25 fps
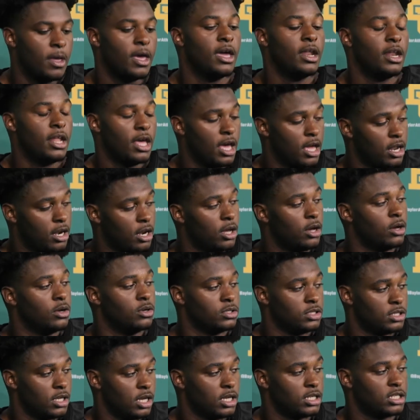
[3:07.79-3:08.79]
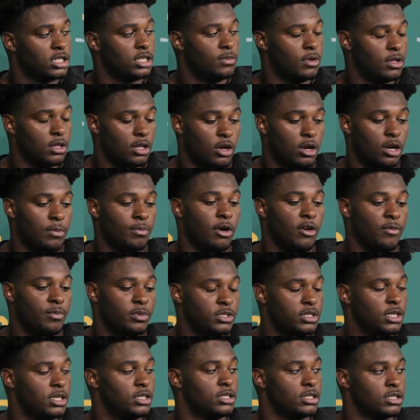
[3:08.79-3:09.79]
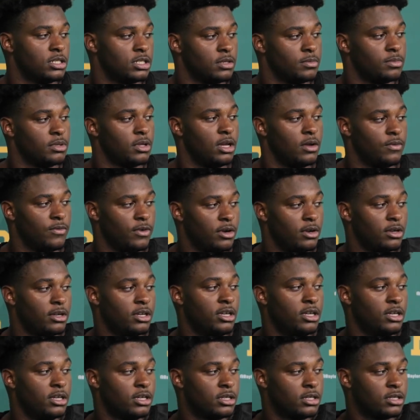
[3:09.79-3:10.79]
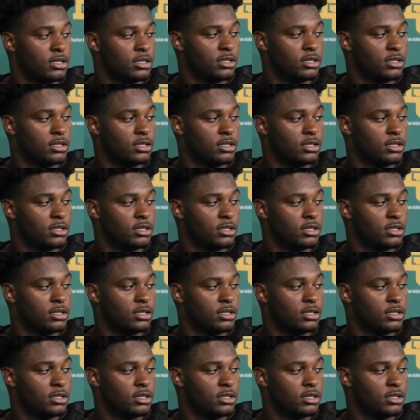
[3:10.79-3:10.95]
End and nose, yes. Okay. He's been learning both positions and playing very good.